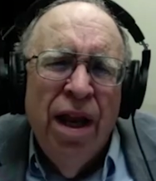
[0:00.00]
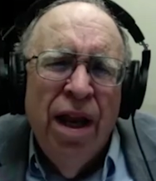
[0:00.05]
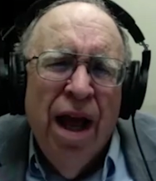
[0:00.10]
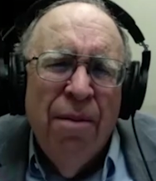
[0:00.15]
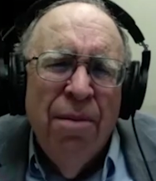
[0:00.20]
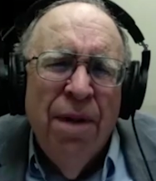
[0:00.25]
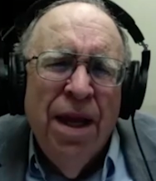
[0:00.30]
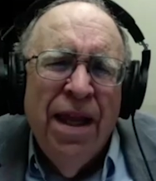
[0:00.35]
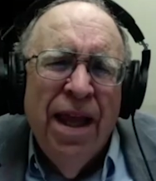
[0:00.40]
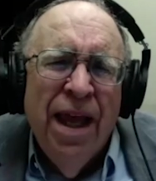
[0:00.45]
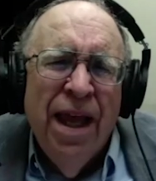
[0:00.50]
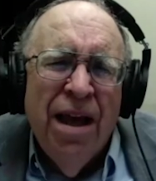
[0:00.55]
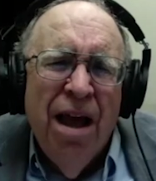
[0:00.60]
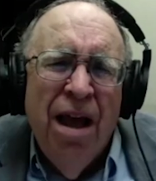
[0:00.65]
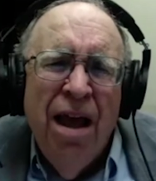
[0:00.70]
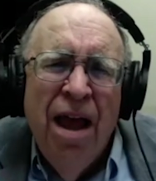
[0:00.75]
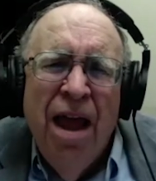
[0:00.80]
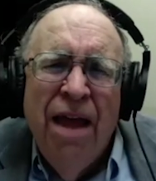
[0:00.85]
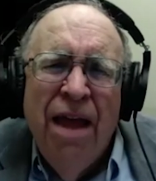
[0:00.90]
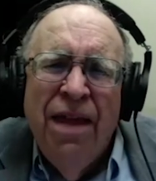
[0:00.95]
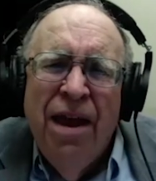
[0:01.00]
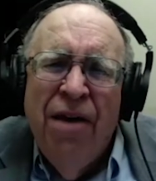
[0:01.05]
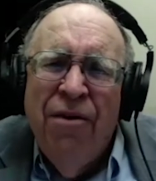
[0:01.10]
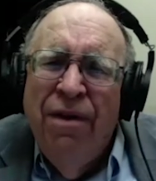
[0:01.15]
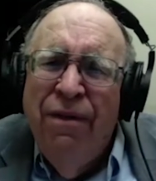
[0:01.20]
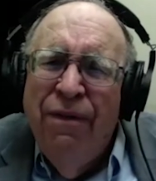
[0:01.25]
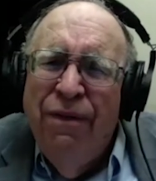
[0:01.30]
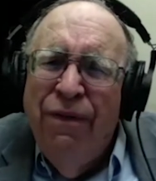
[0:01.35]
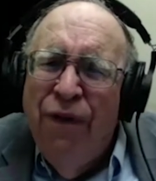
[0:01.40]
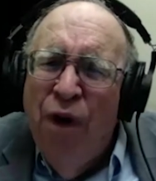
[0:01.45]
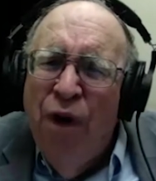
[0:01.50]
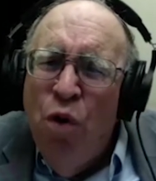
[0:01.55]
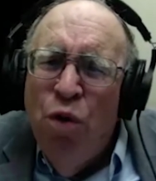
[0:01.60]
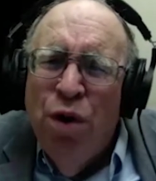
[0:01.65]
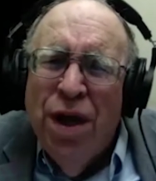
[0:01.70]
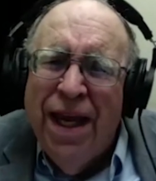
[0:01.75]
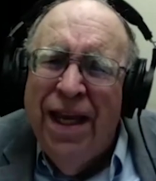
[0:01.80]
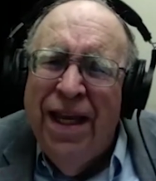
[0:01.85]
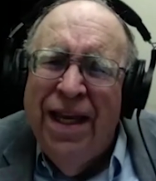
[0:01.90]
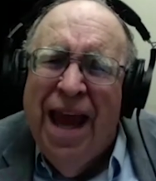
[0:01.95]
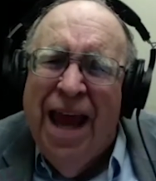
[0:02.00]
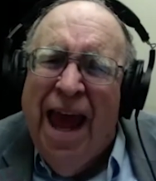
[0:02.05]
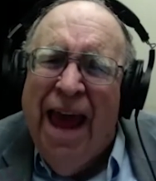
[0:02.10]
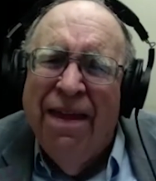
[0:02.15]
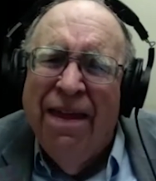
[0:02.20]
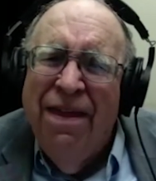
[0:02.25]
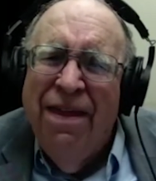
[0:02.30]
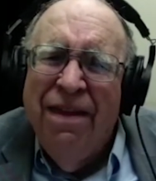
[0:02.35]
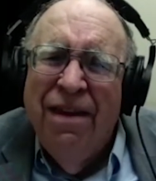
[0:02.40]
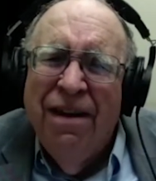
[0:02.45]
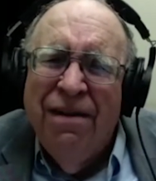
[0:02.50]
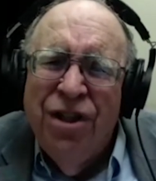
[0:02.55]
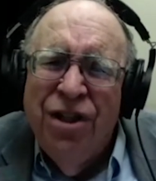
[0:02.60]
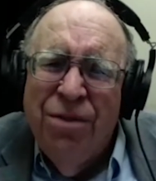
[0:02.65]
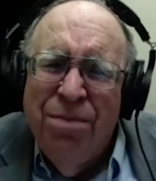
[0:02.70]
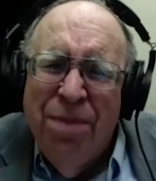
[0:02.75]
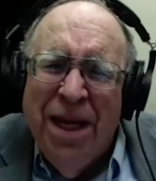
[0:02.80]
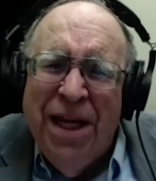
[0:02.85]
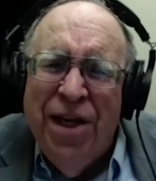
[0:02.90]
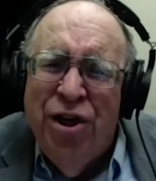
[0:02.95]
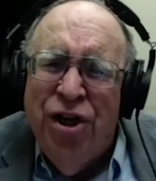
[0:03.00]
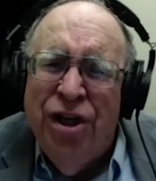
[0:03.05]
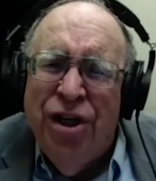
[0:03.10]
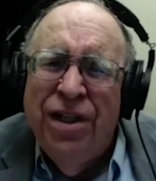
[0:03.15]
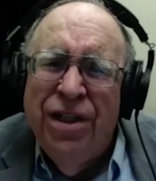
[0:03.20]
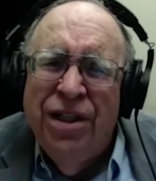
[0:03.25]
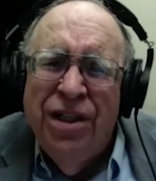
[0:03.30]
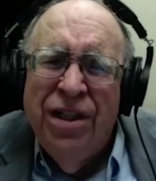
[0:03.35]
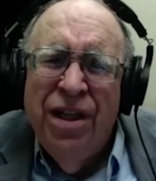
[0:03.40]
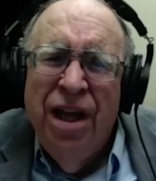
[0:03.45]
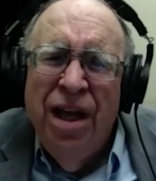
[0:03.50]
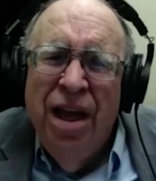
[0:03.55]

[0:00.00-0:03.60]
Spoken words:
I mean, they're invoking death in their speeches.